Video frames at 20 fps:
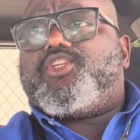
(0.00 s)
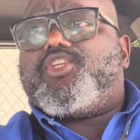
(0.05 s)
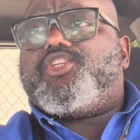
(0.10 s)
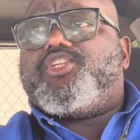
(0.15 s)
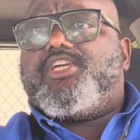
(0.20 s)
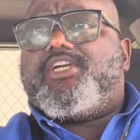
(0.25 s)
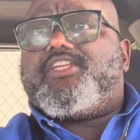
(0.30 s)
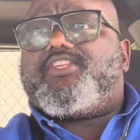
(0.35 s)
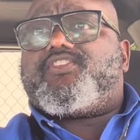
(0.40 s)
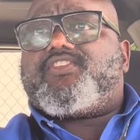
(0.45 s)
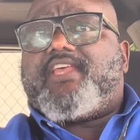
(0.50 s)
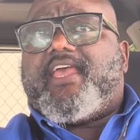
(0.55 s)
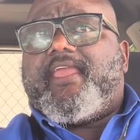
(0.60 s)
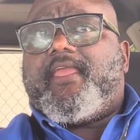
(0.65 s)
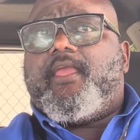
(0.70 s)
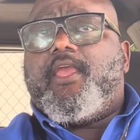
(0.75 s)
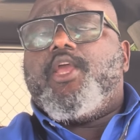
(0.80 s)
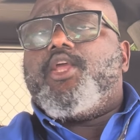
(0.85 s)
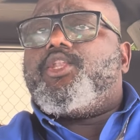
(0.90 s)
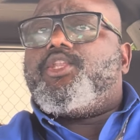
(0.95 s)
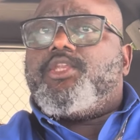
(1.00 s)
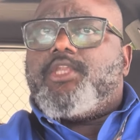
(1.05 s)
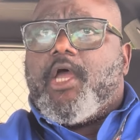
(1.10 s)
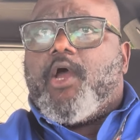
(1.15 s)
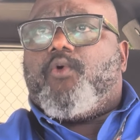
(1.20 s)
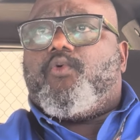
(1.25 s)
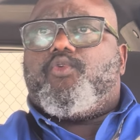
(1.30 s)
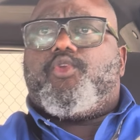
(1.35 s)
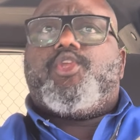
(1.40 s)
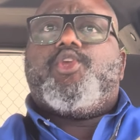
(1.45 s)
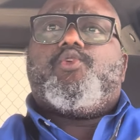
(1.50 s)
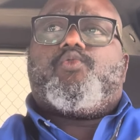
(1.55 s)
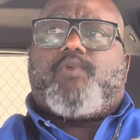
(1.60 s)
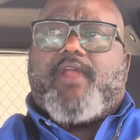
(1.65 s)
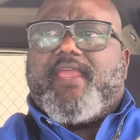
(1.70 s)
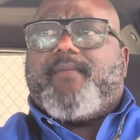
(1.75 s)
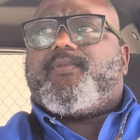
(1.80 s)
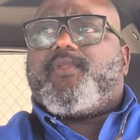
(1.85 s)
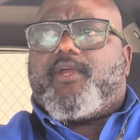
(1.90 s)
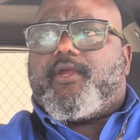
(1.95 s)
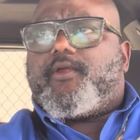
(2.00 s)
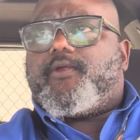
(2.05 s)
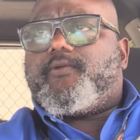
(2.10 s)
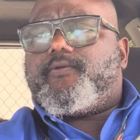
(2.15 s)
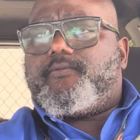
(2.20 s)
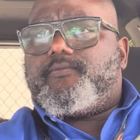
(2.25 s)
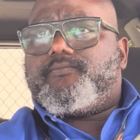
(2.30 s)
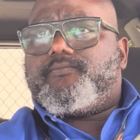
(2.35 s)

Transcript: the judge say, no, you raped her.